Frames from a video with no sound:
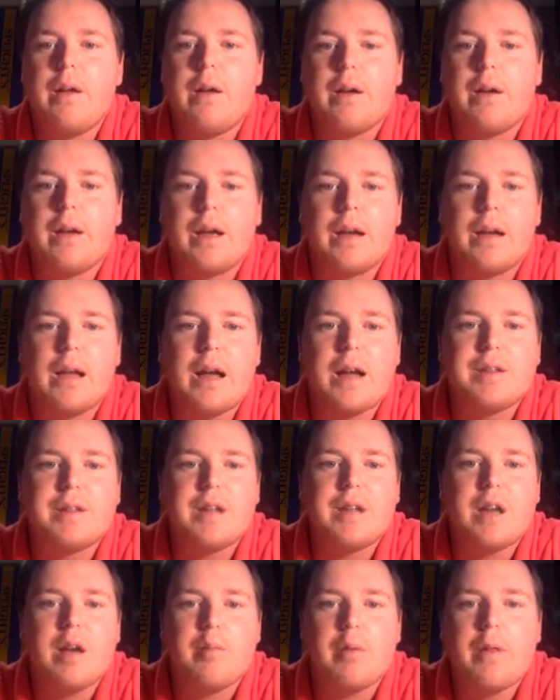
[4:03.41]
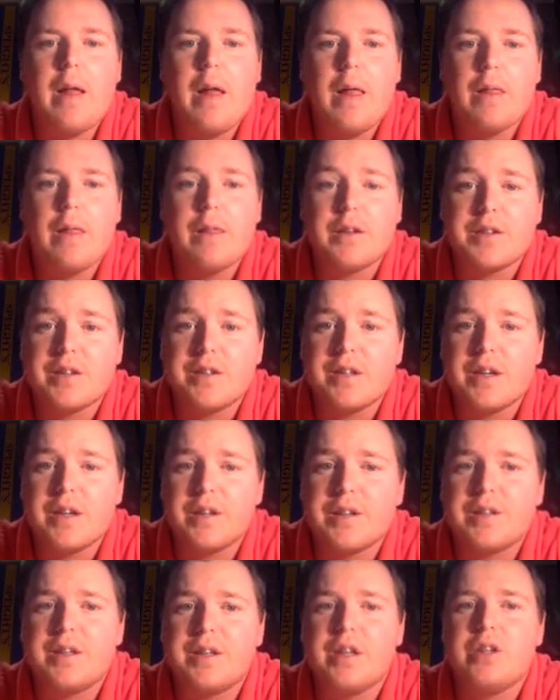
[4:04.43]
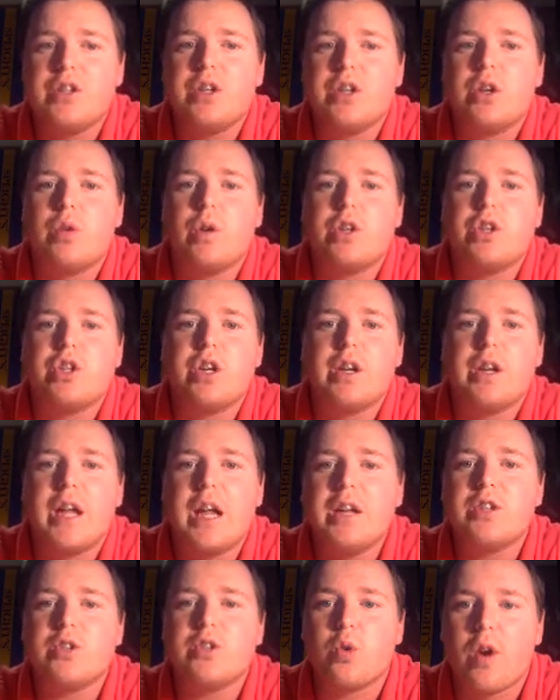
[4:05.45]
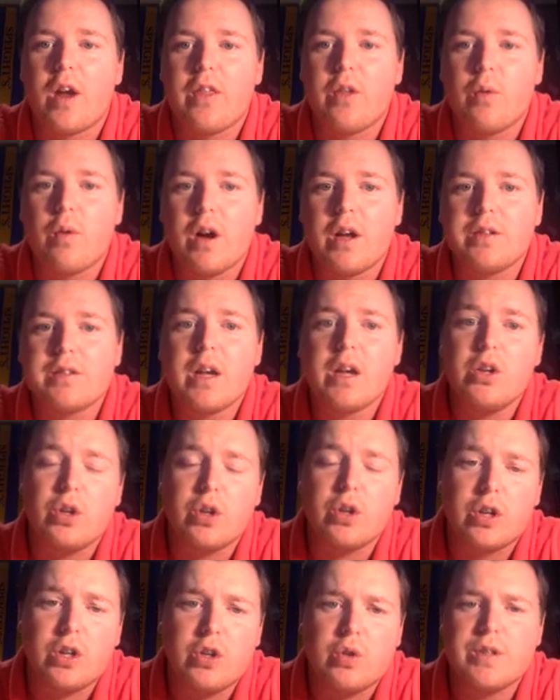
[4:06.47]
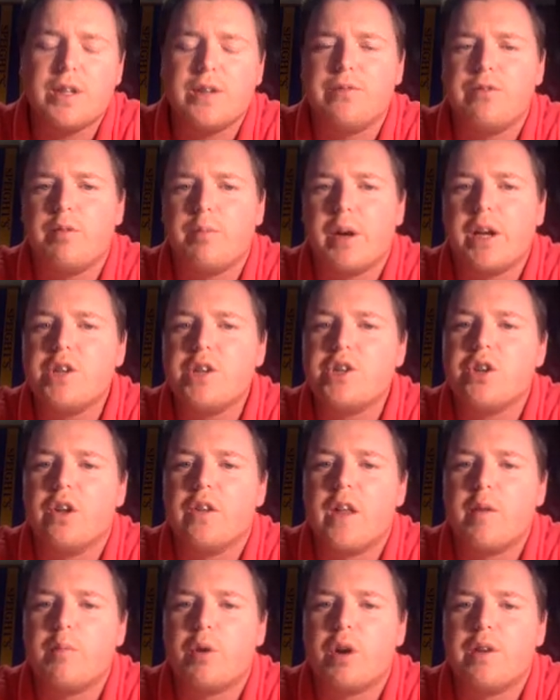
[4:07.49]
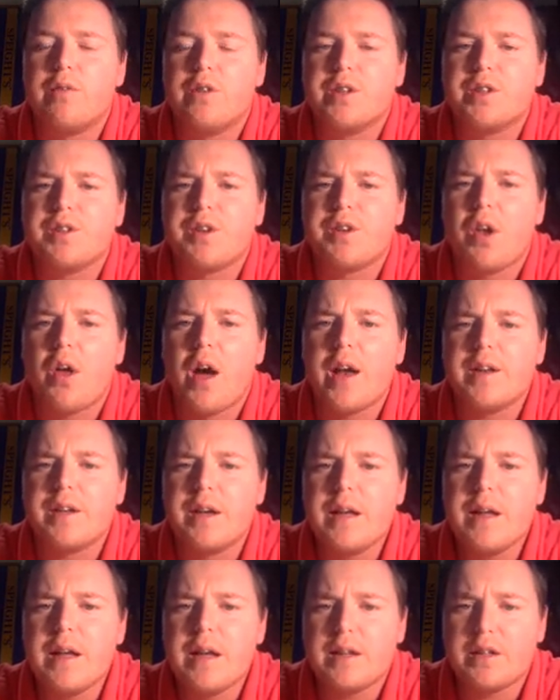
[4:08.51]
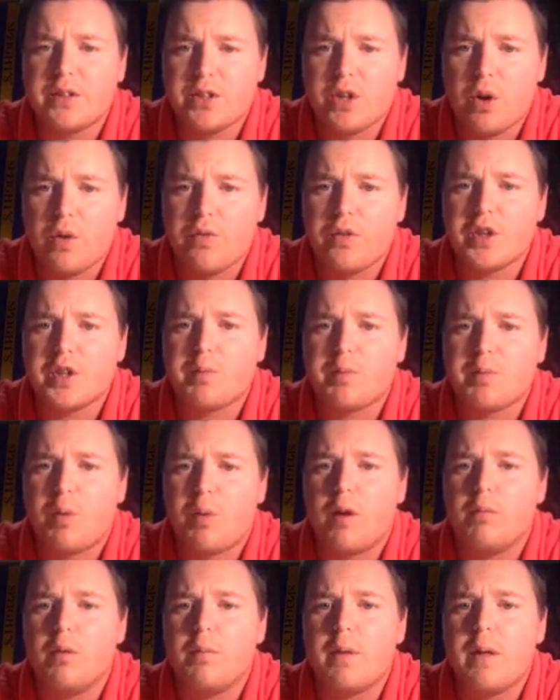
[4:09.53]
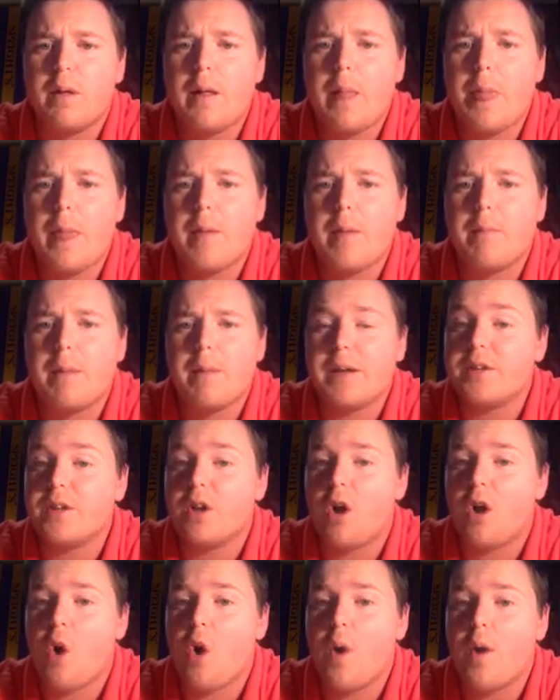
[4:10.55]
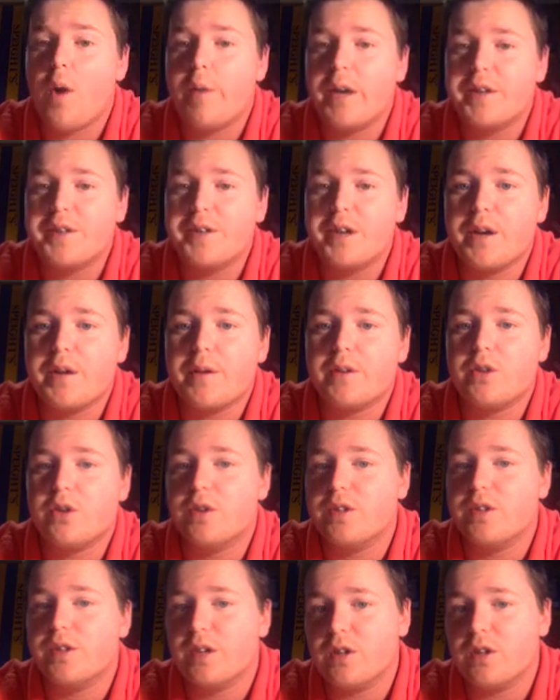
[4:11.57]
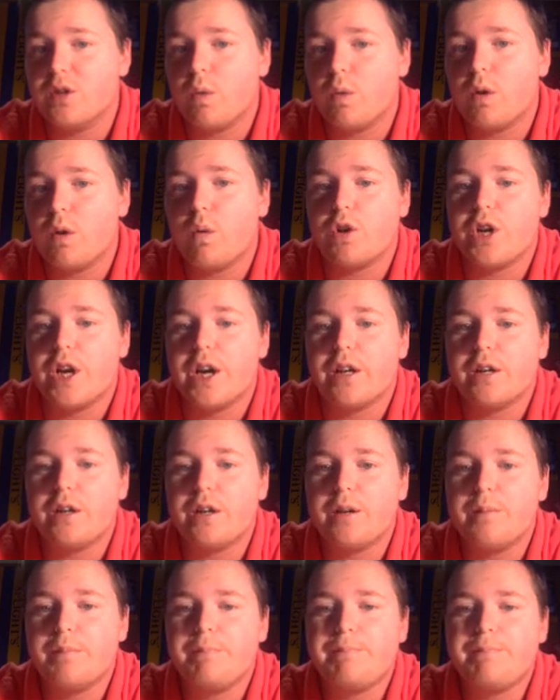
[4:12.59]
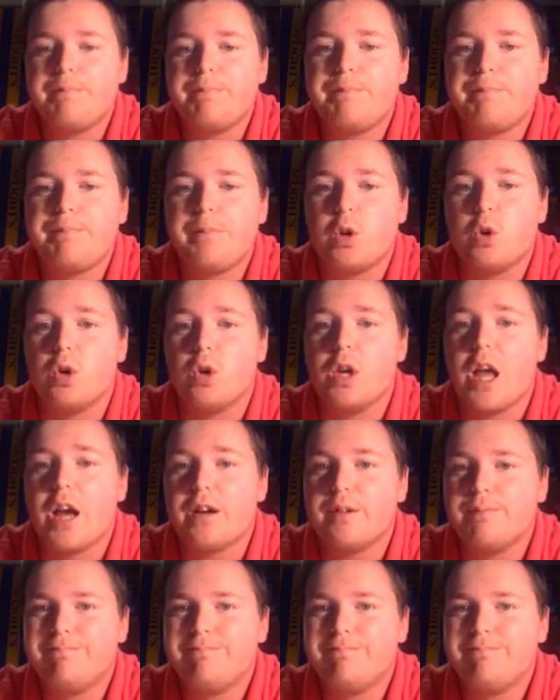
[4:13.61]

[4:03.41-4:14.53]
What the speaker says: Okay, last up, this is the extension question. Hence or otherwise, you can use the information on that previous slide to solve this problem. That makes it a whole heap easier, turns it into a quadratic. Good luck.